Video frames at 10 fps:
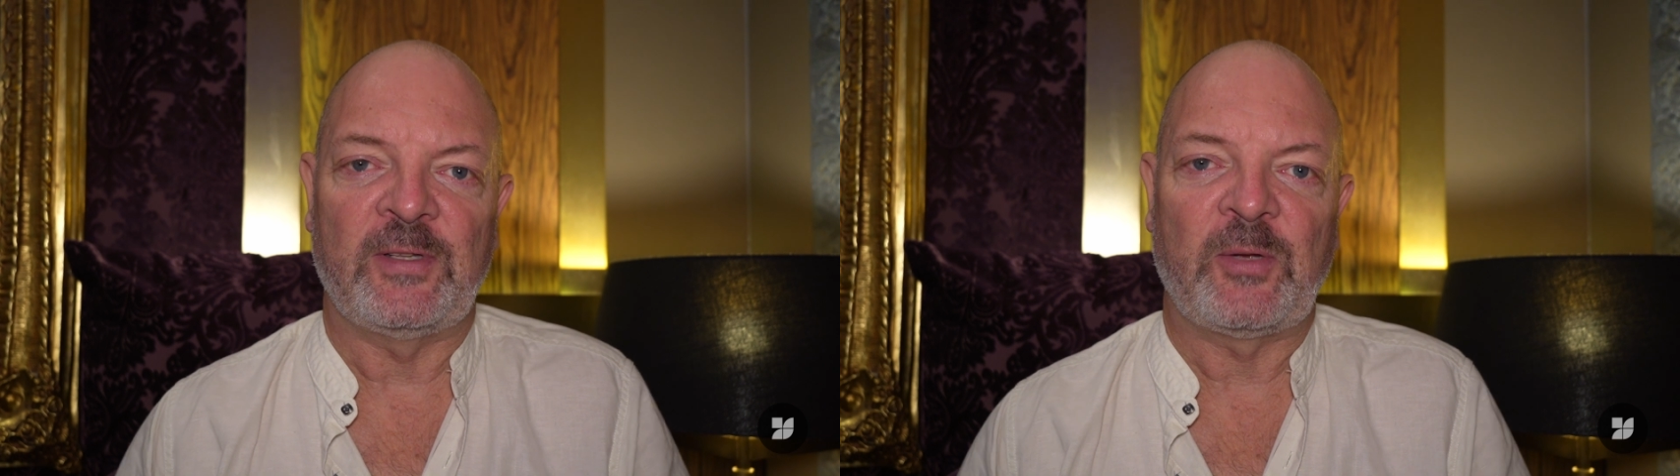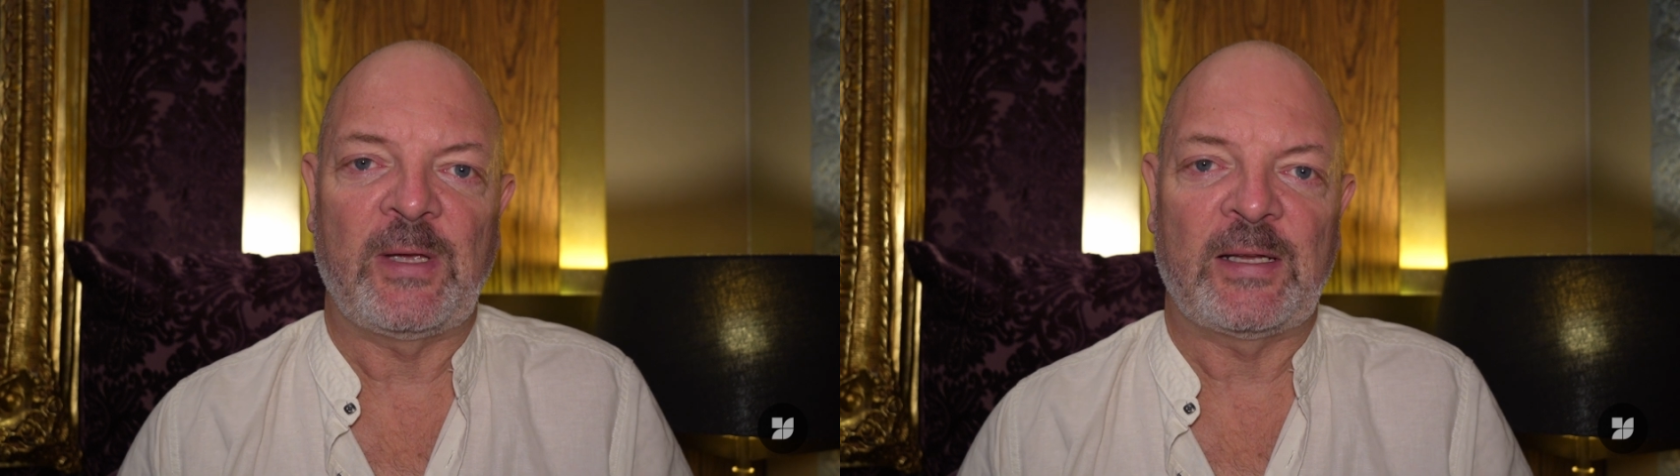
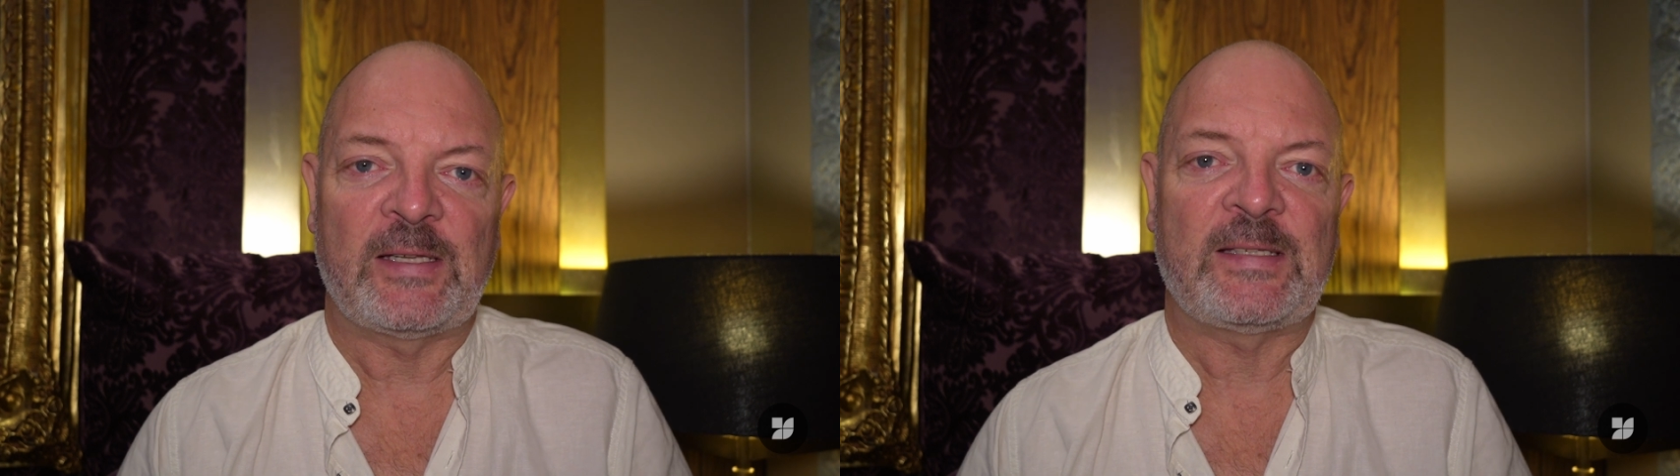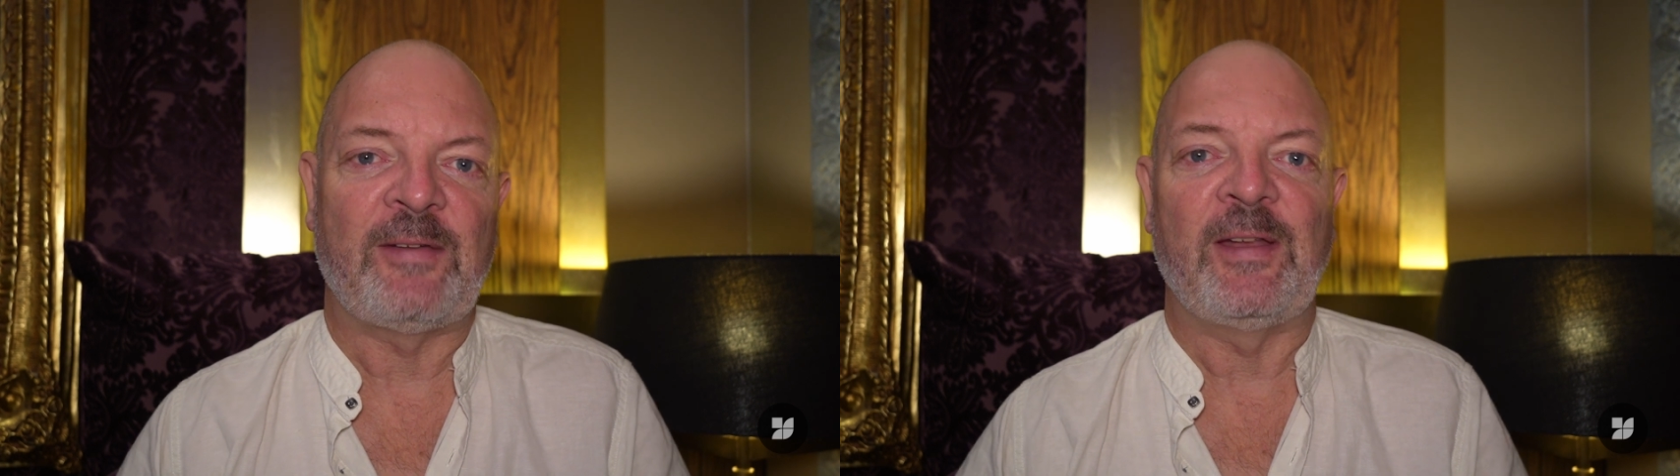until we get to
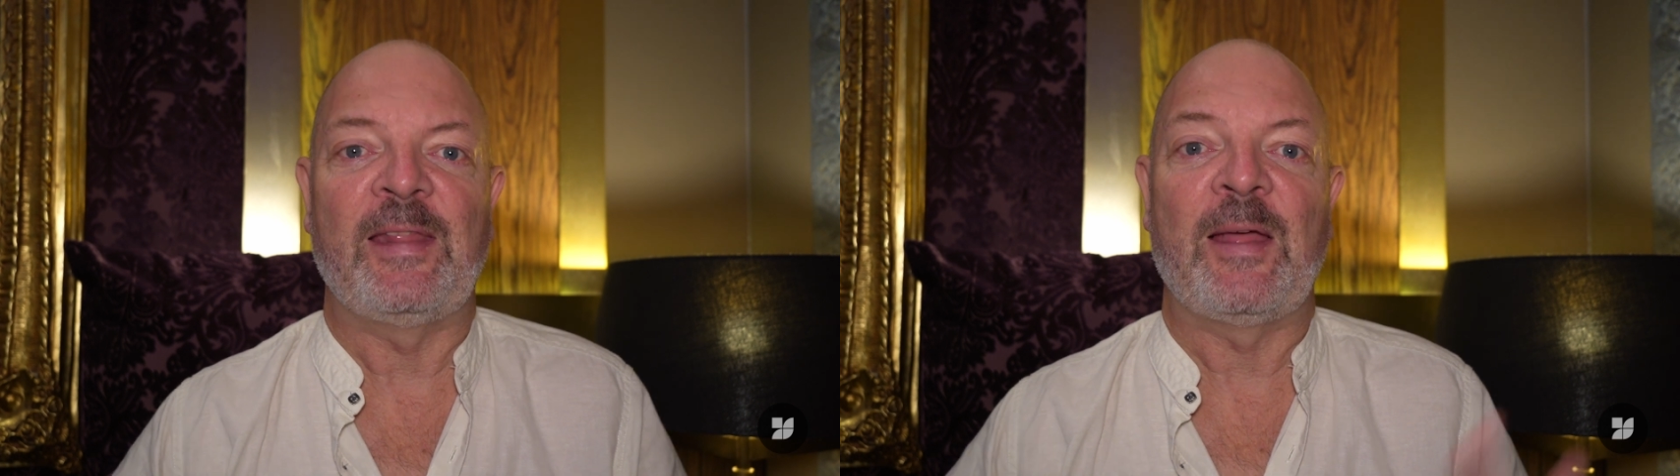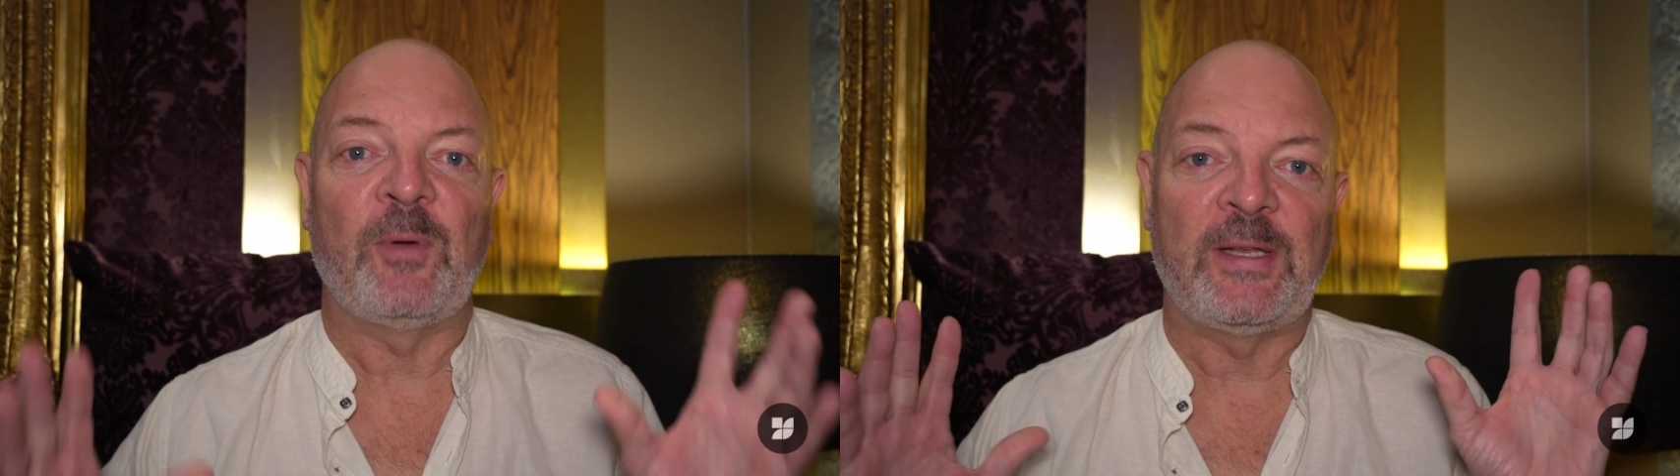7, and
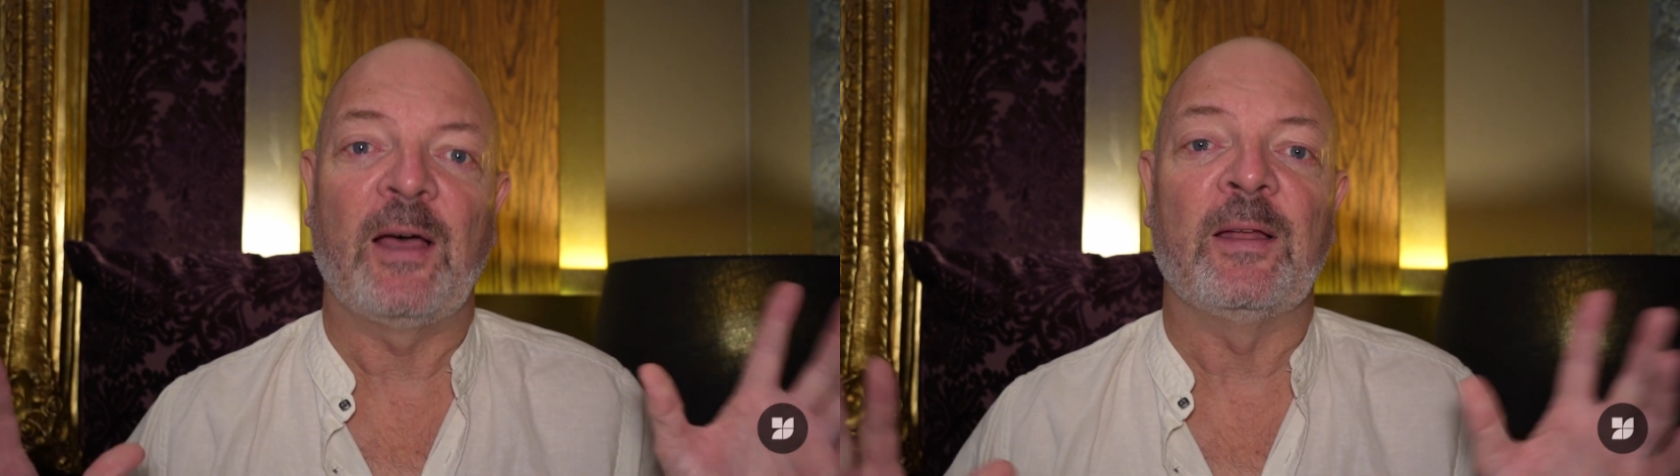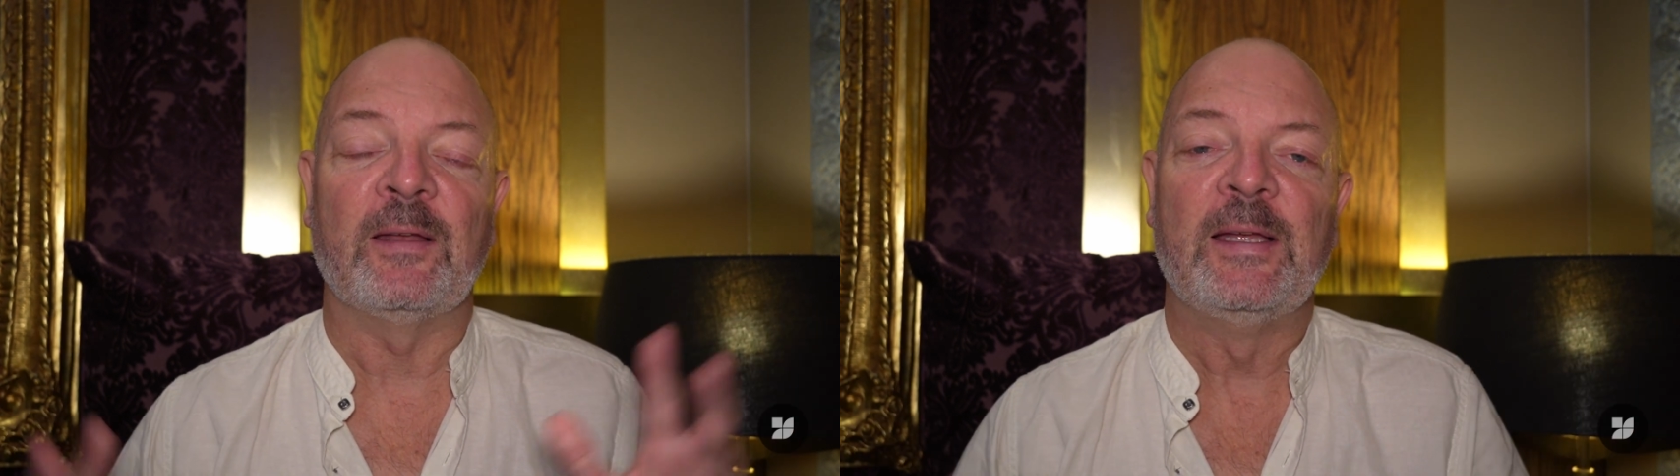then we're
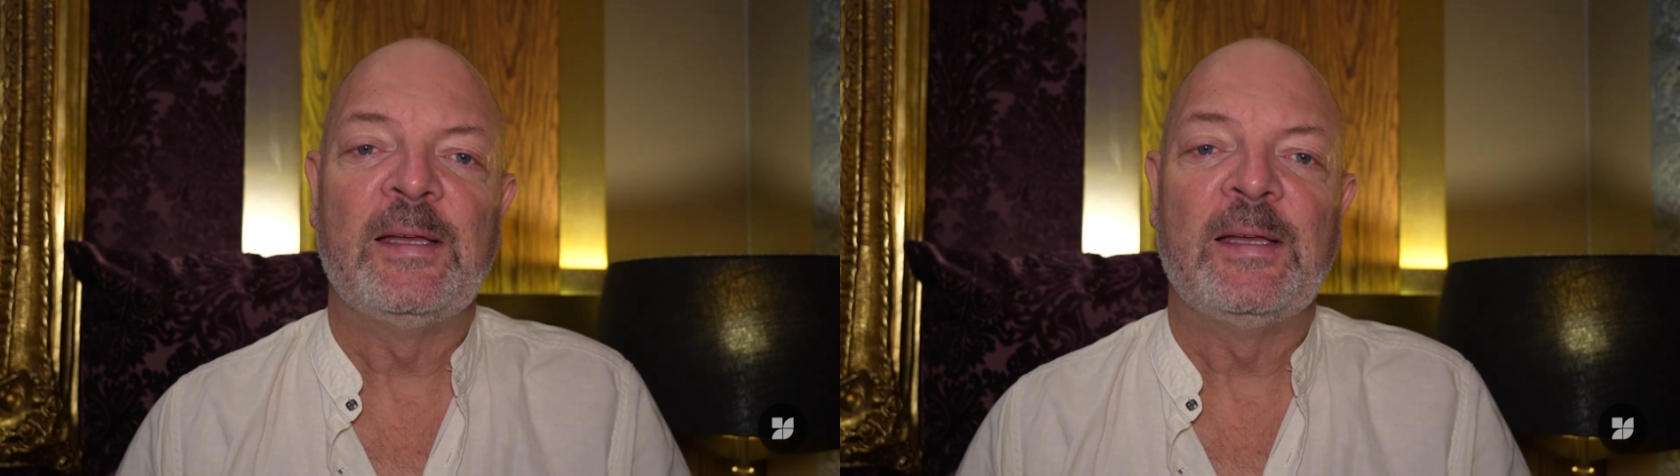done.